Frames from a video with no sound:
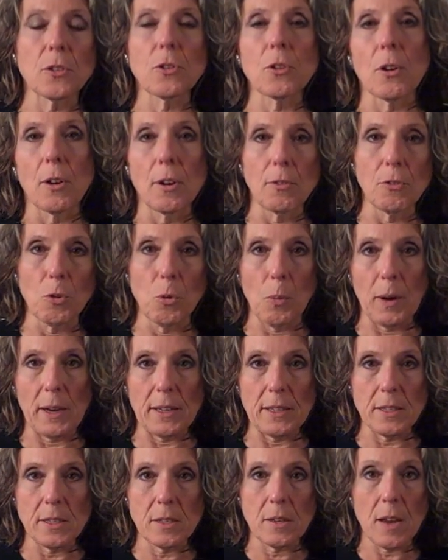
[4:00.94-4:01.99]
to
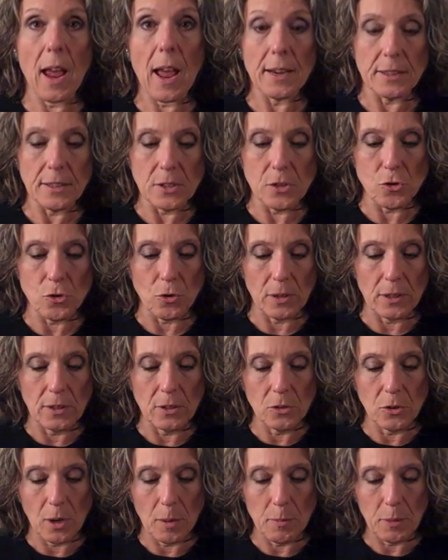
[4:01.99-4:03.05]
overweight status during the
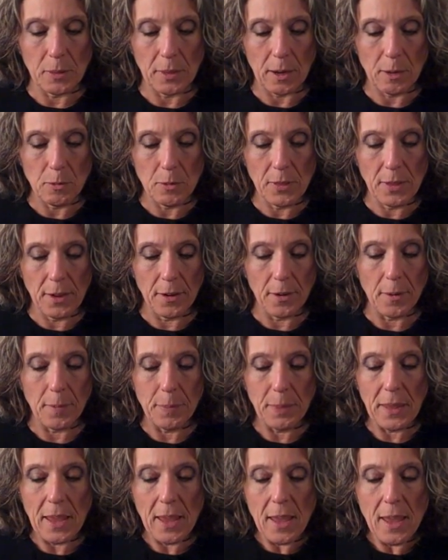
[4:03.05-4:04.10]
time that they were there.
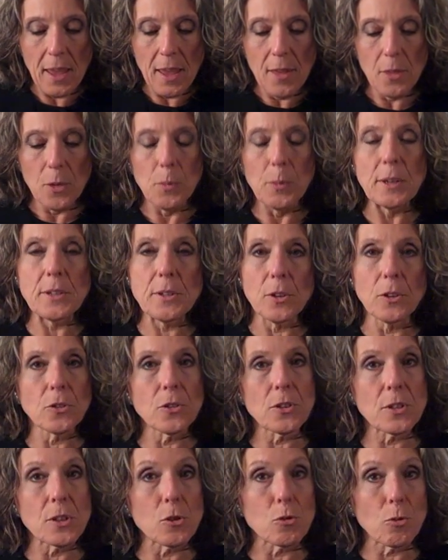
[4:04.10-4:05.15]
The
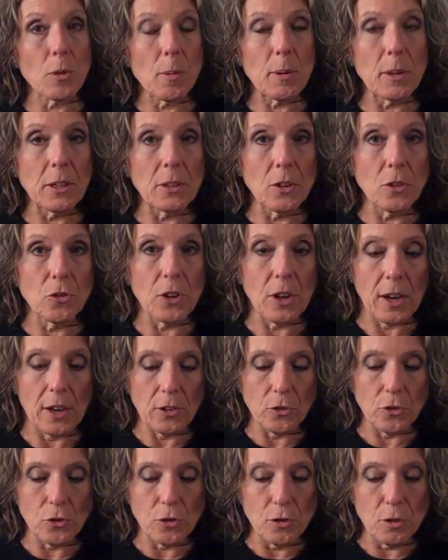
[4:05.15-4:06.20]
researchers attributed the
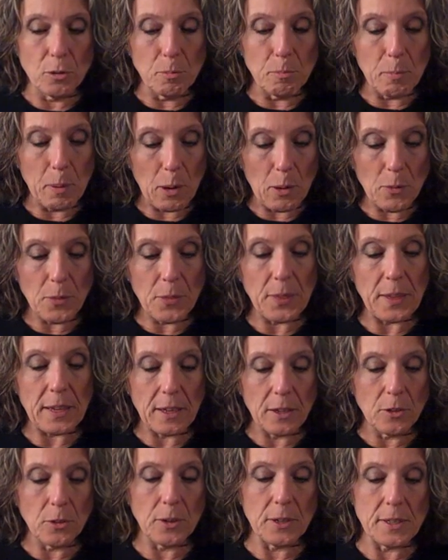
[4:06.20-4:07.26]
change to both the
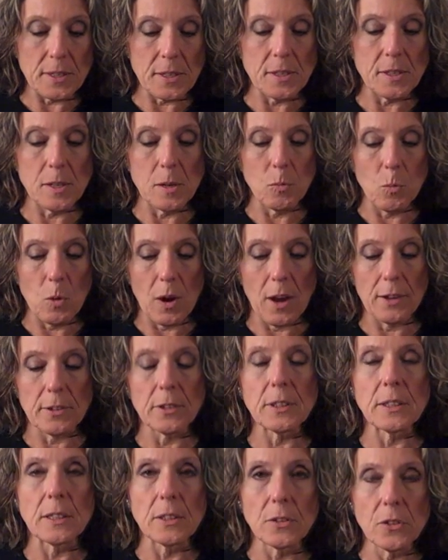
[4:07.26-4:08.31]
increases in
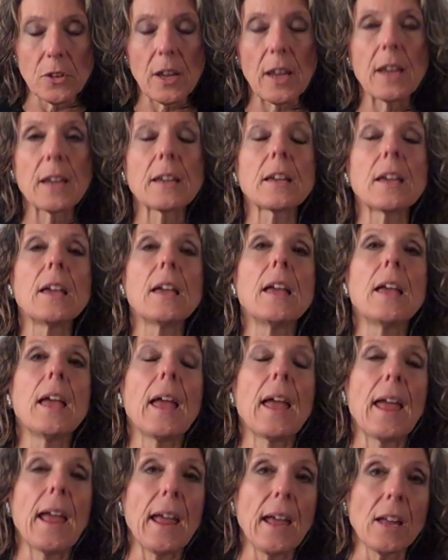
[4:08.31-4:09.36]
water intake
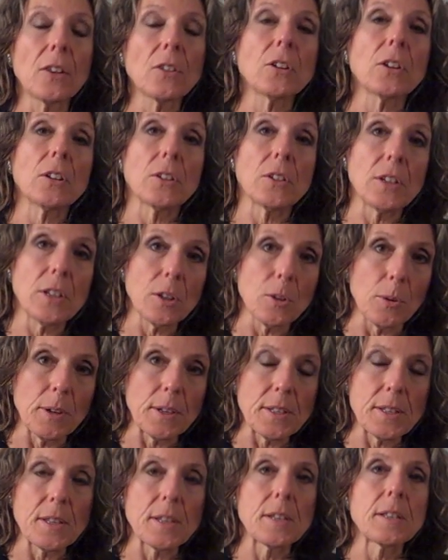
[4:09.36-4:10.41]
and
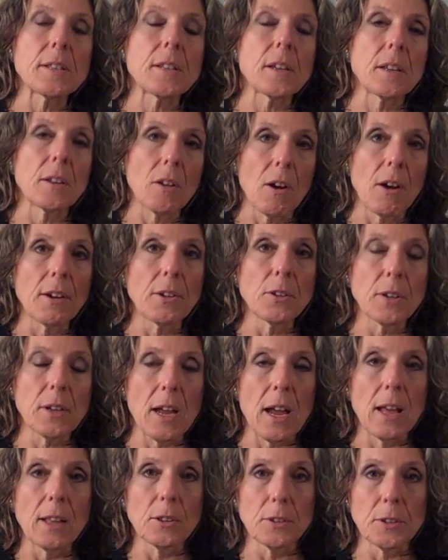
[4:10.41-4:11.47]
decreases in higher
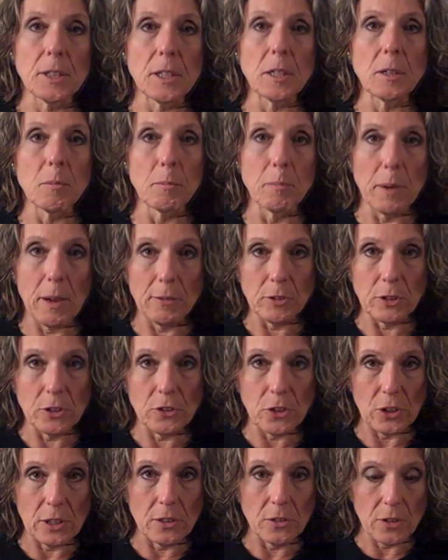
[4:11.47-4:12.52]
calorie beverage
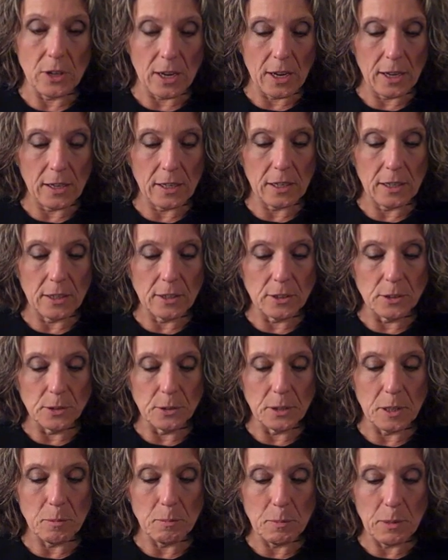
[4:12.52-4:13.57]
intake,
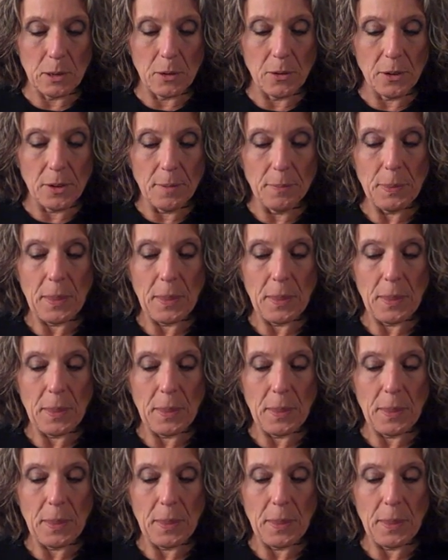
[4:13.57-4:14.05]
including milk.